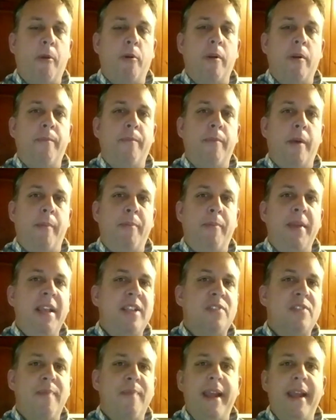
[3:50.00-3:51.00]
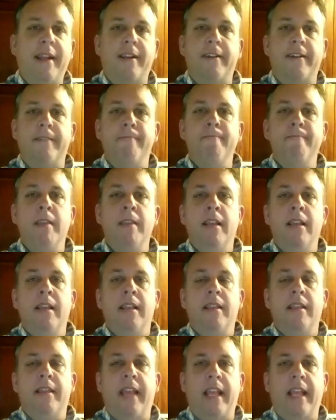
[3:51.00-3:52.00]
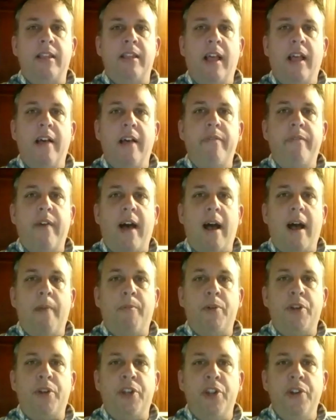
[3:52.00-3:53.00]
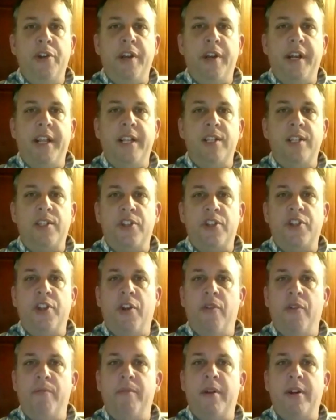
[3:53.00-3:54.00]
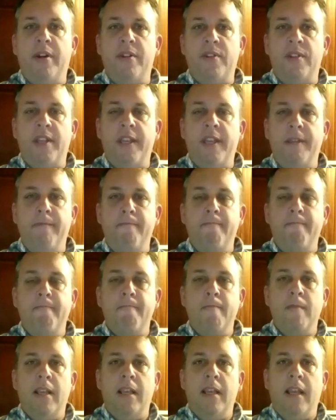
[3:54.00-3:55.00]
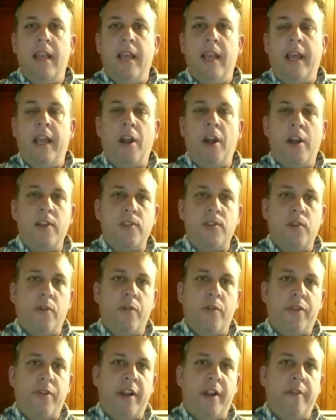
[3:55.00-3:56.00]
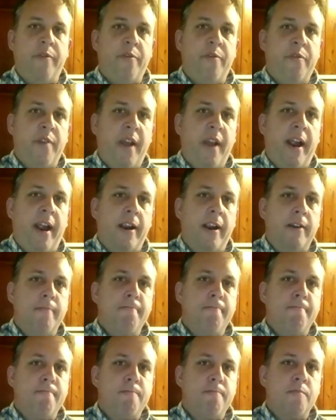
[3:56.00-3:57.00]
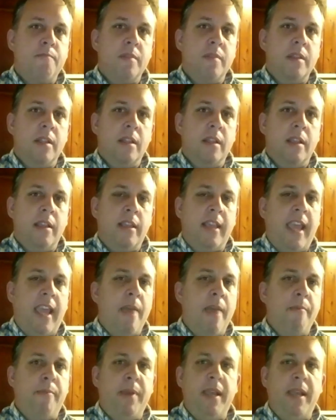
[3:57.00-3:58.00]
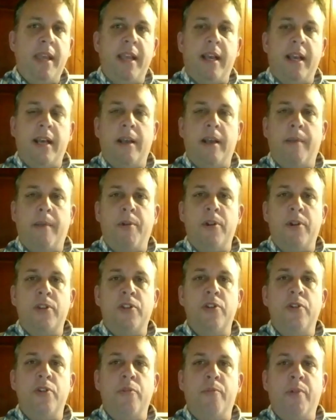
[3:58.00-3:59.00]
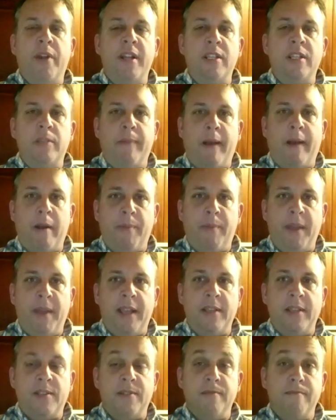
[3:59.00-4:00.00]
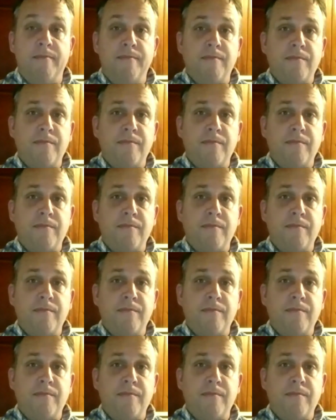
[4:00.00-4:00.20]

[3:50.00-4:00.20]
or a, a peacemaker they love opportunities to show mercy. And also, they're fair. You can't be a, a person who brings about peace